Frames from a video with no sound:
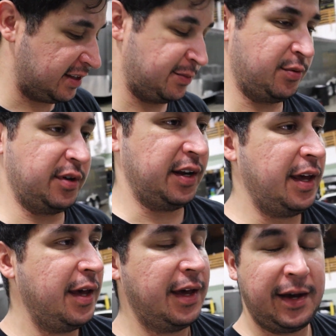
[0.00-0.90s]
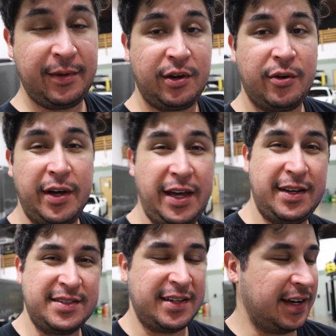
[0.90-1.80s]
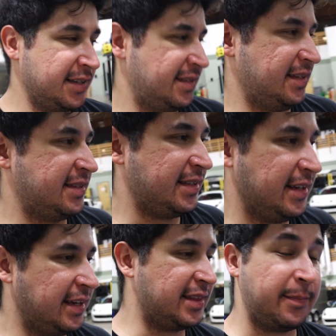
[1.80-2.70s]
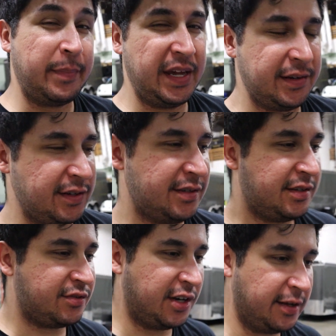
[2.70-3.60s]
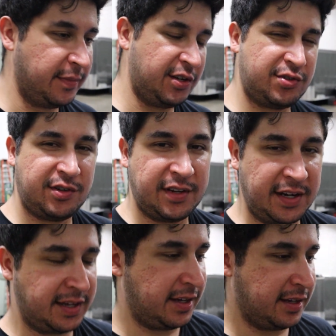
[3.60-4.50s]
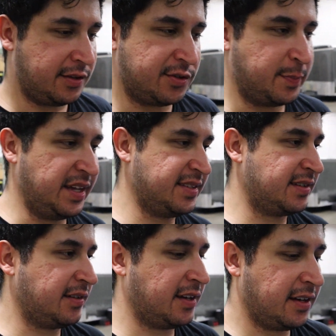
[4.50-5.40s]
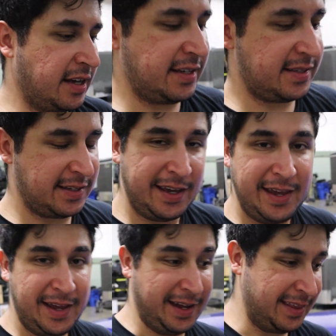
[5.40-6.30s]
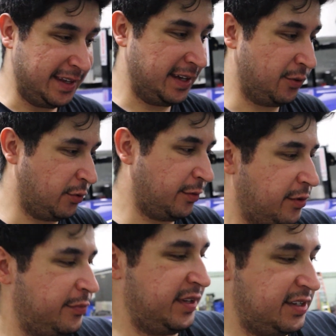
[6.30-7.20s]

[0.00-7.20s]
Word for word: at this point. I'm gonna go ahead and toss this thing in the bender to try to make sure that I can get those bends looking nice. And then we will be